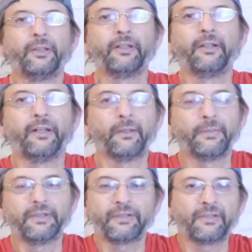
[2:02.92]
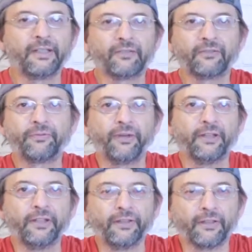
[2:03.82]
but it's
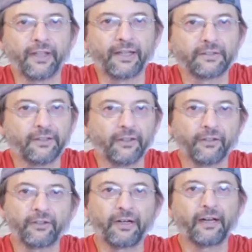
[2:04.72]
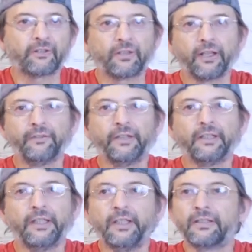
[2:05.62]
fun nonetheless. The crowds love it.
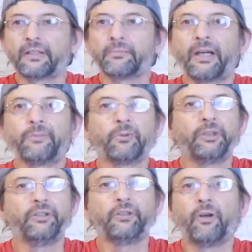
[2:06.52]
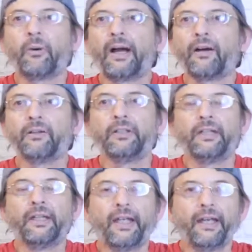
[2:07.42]
Sometimes when you go out
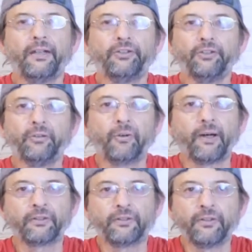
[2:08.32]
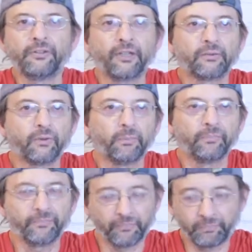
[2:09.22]
to the general
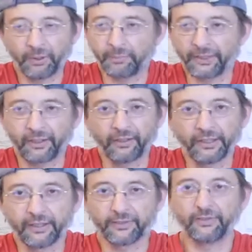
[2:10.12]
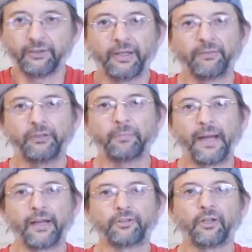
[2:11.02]
public areas and you have your
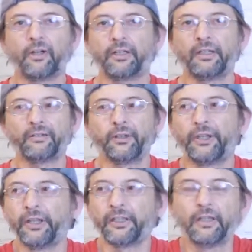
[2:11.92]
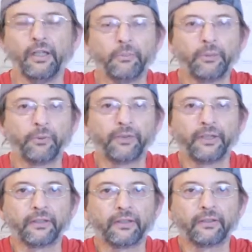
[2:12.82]
badge on and everything, people
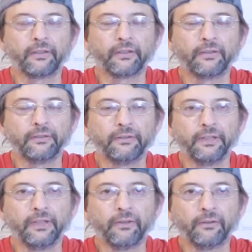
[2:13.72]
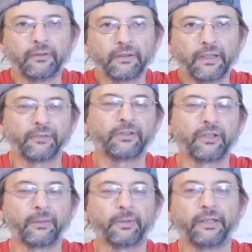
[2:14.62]
think that you're kind of a
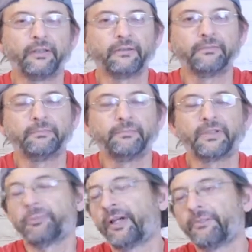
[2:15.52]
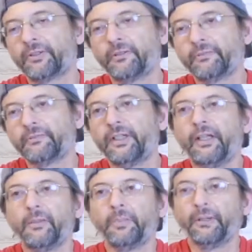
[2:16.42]
celebrity sometimes.
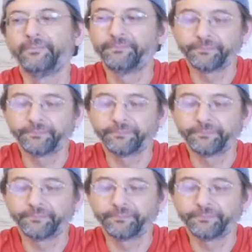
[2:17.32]
But